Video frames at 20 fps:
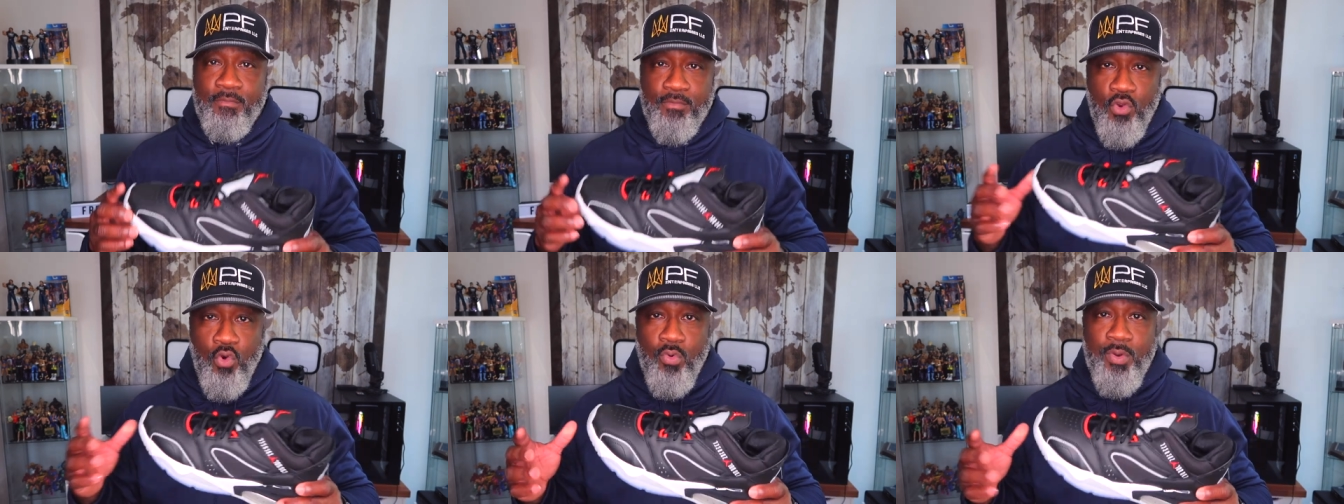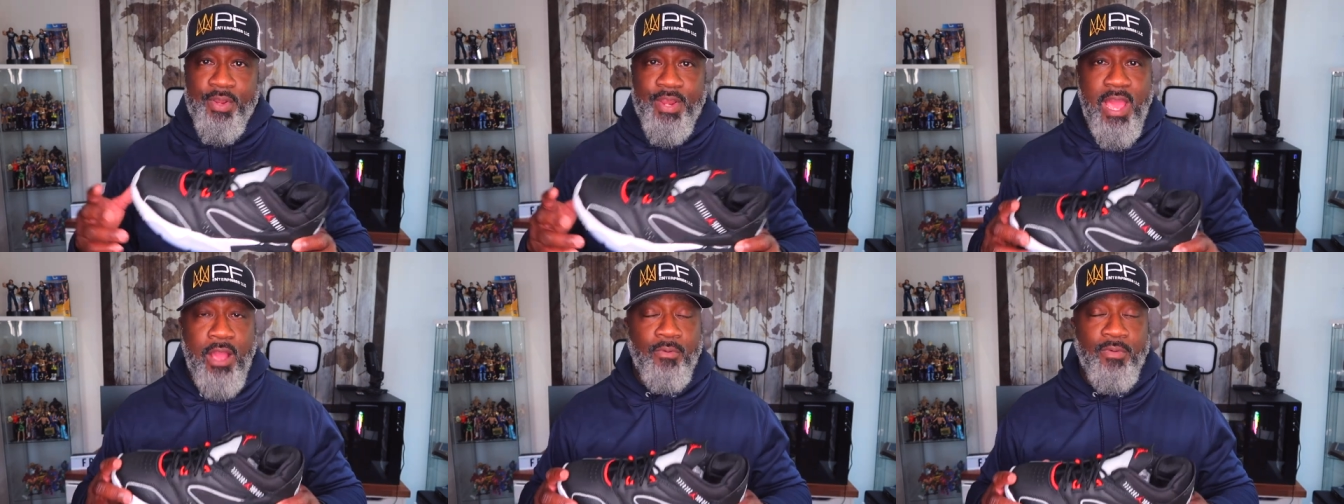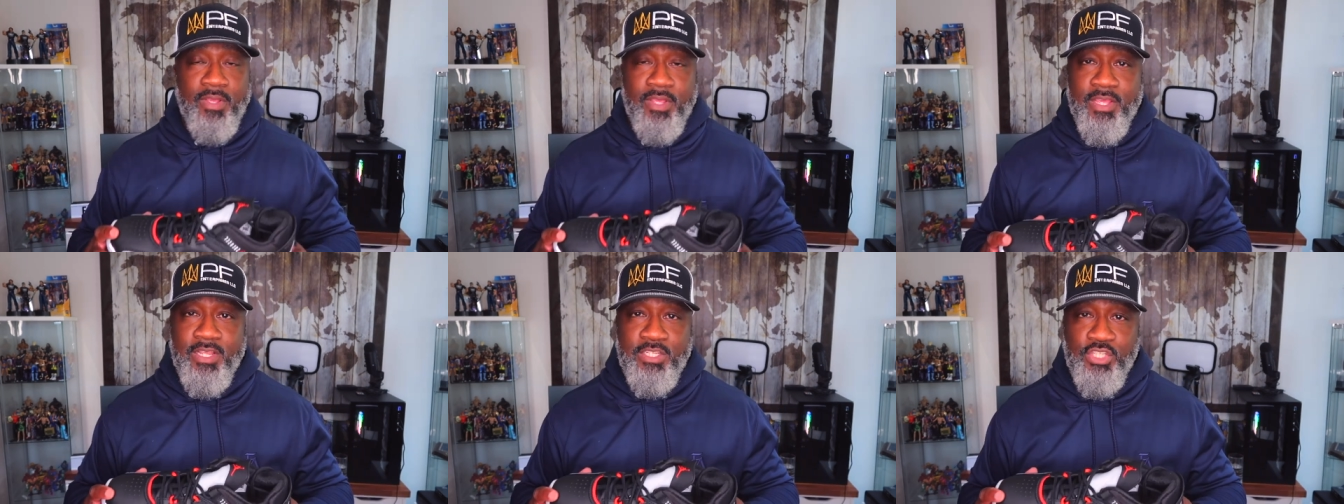of going
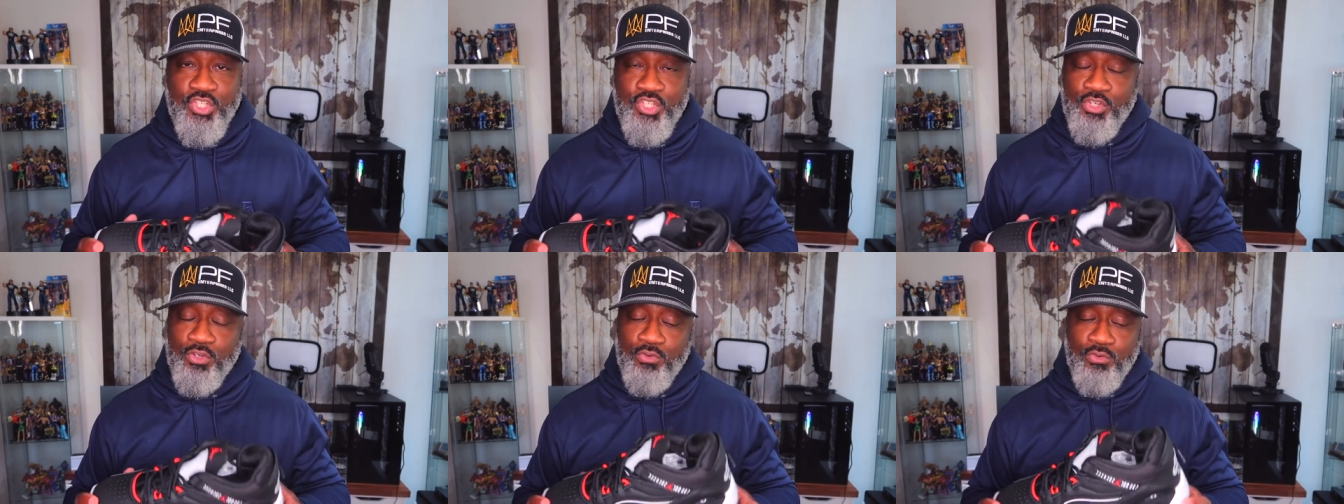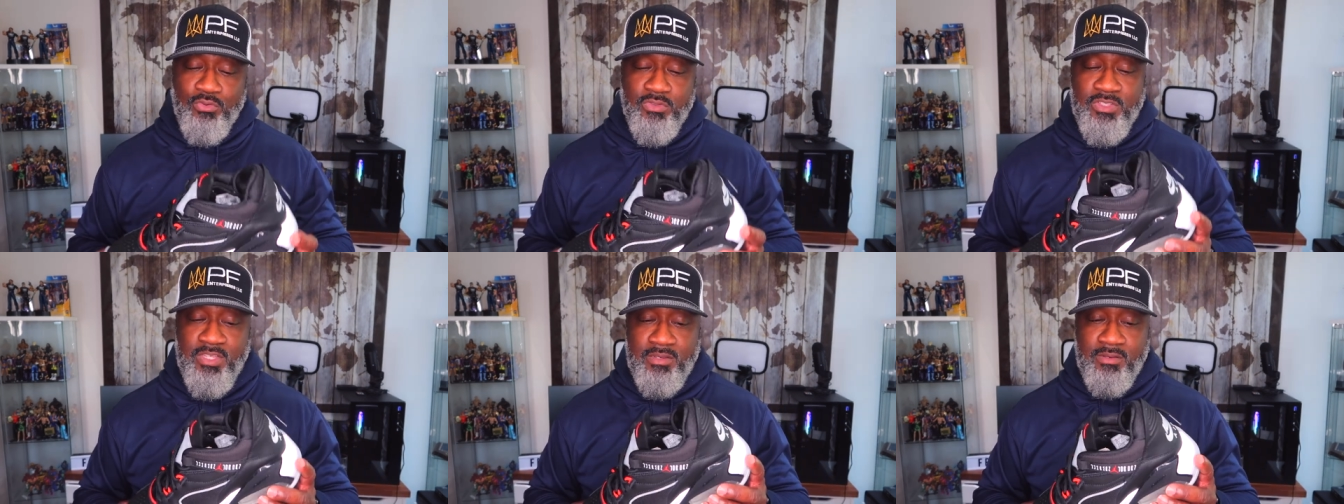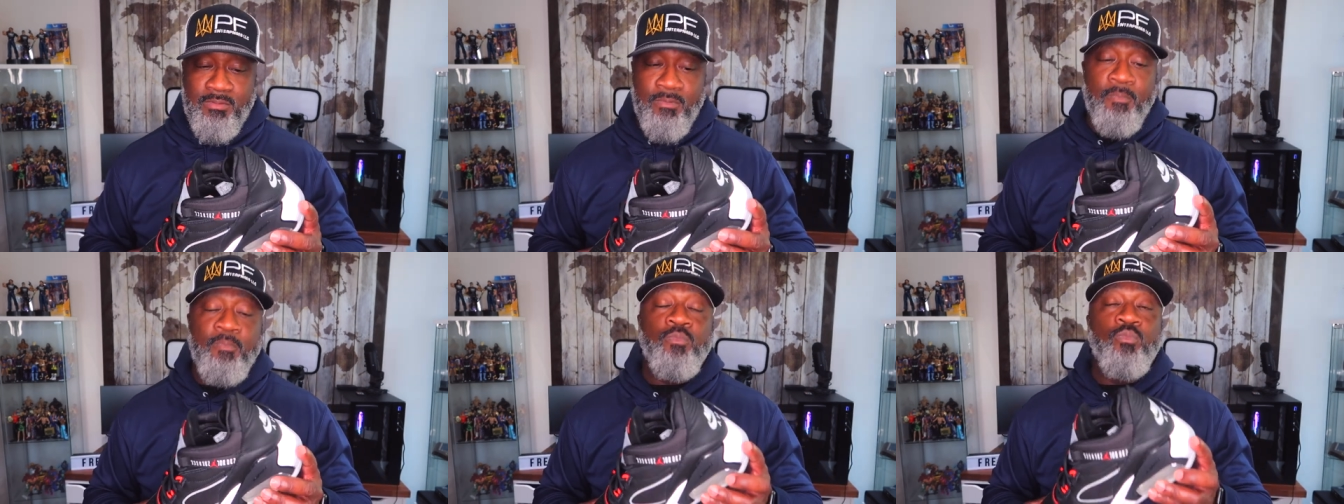out and getting shoes
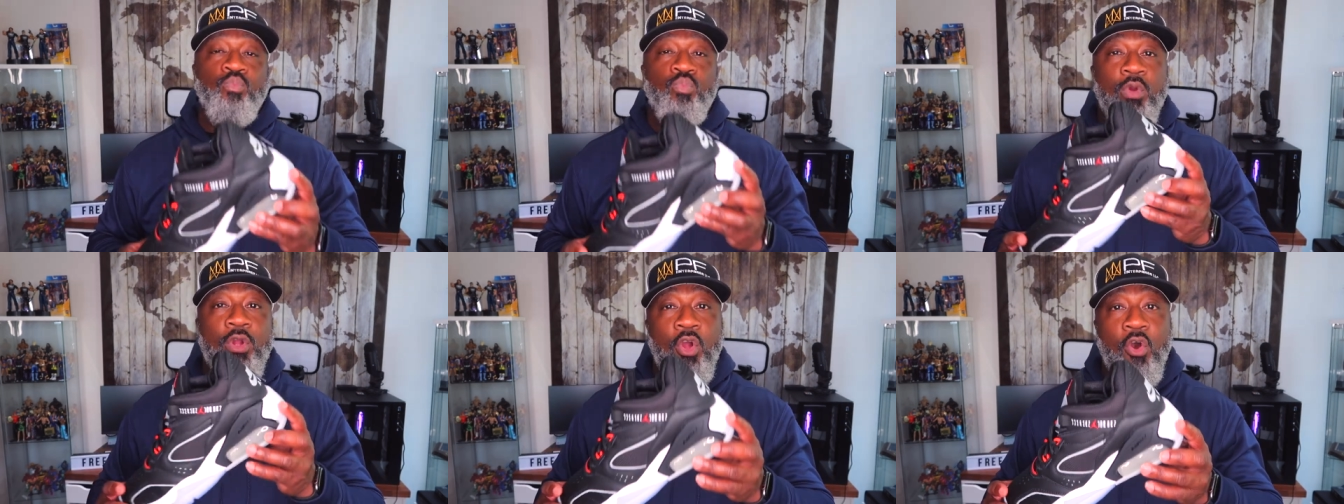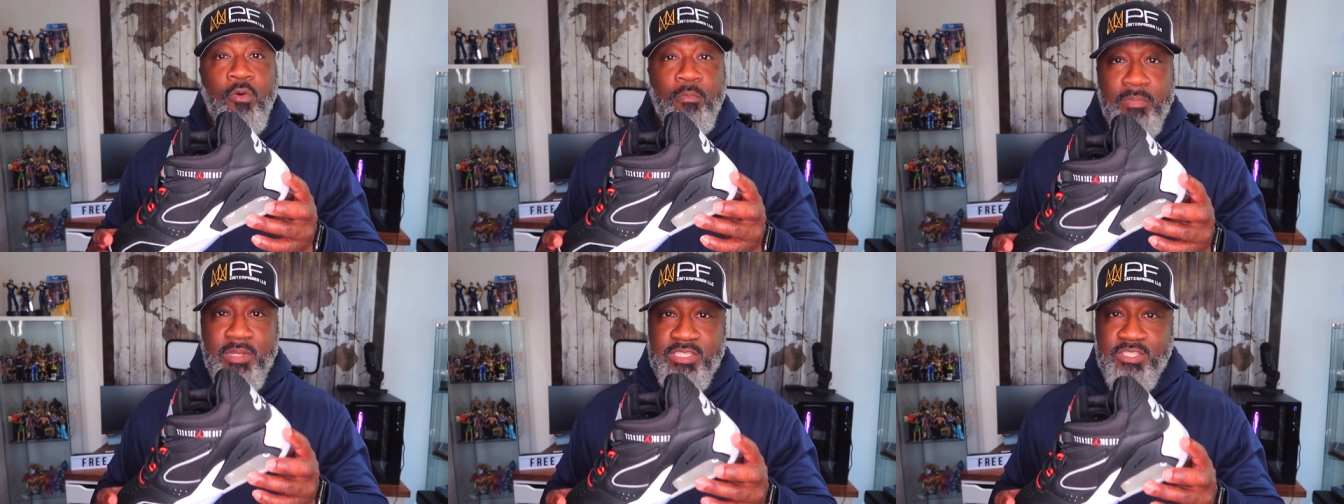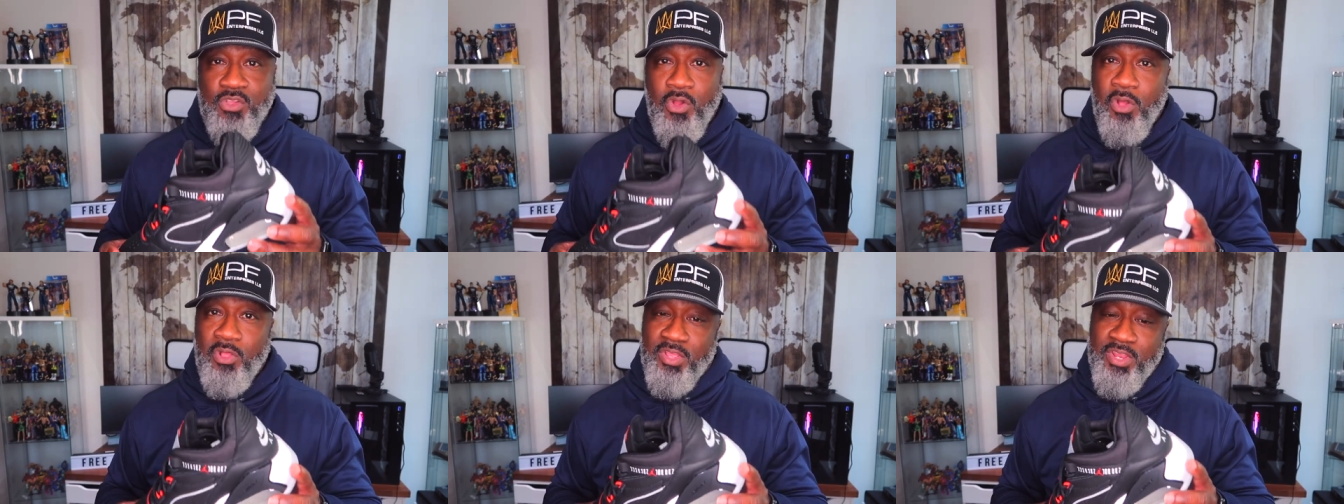and we're going to
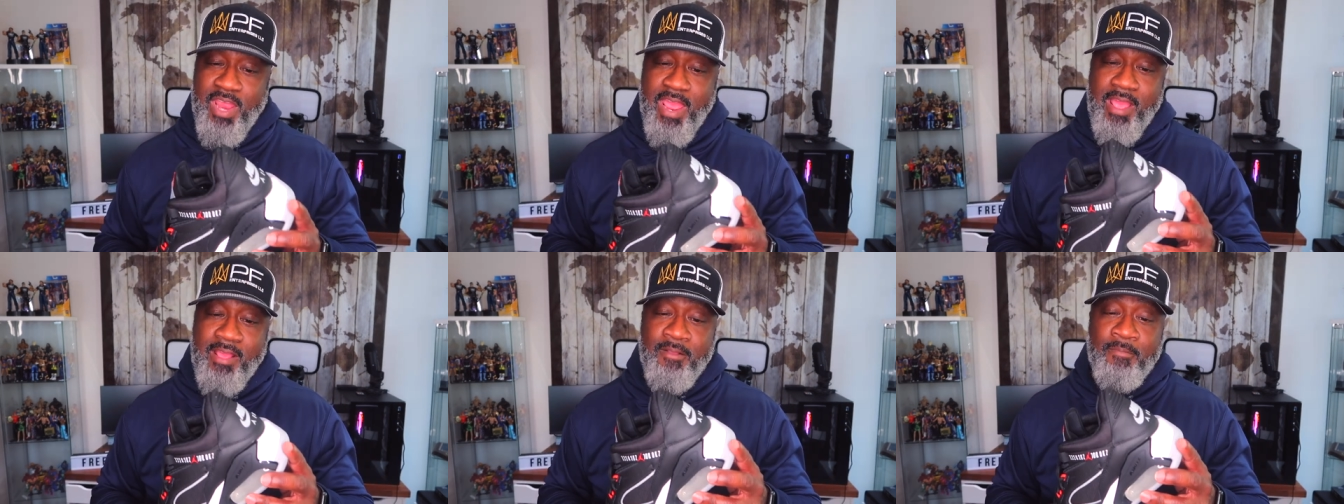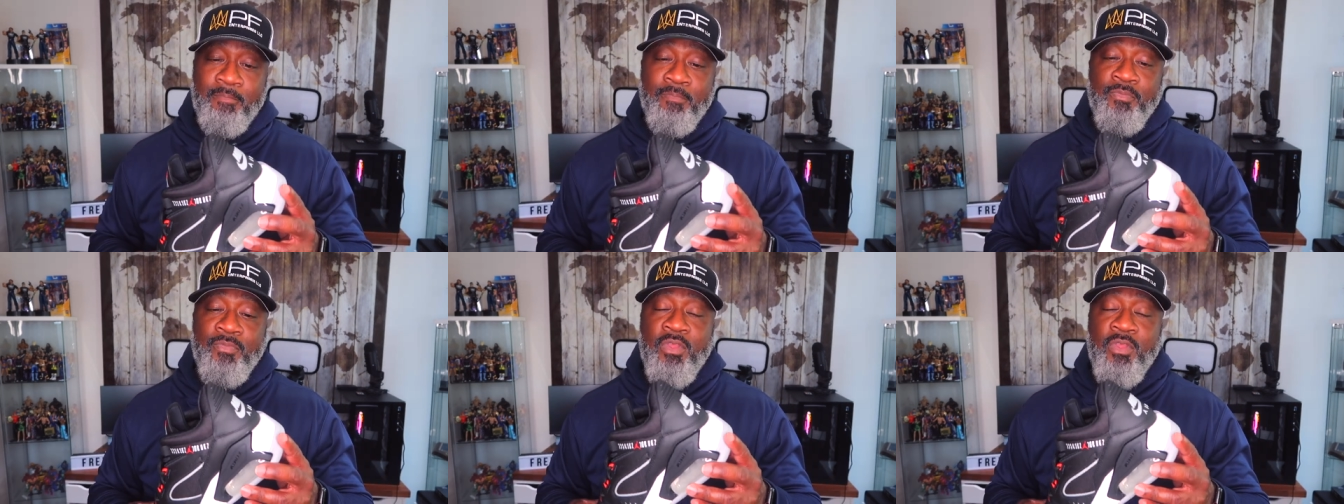miss all that.